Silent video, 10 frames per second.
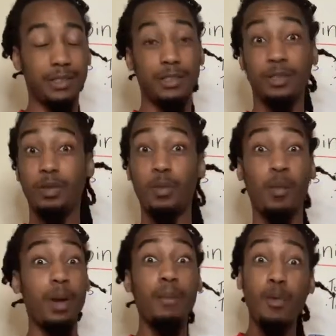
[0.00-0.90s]
Just do
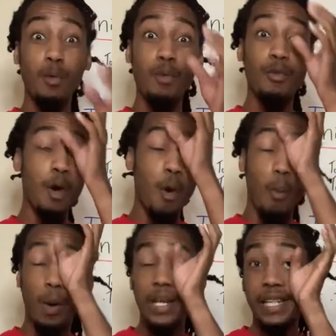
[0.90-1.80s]
one move,
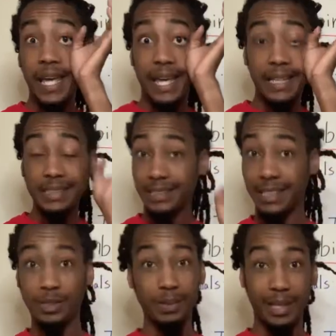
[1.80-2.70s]
one dance
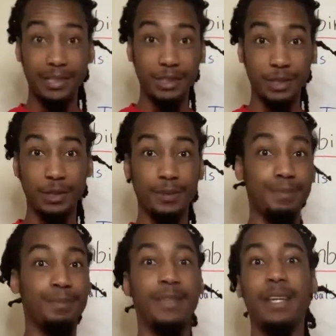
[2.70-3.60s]
that you like to do
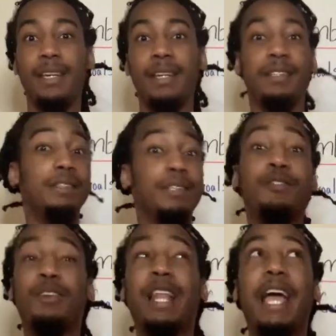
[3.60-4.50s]

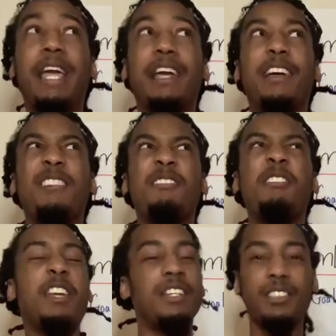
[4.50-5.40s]
for like
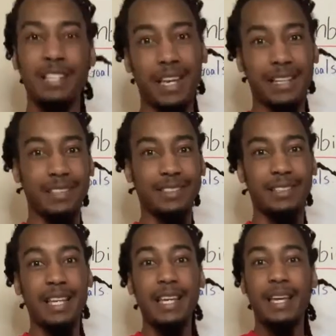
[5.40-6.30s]
10 seconds.
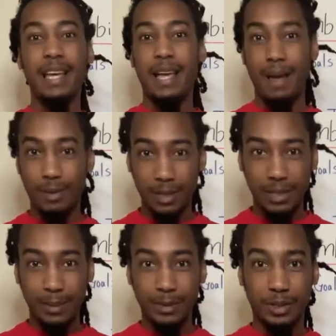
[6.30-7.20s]
I'm going to
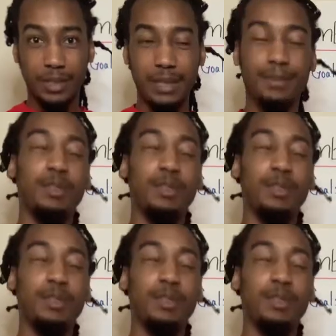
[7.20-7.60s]
demonstrate.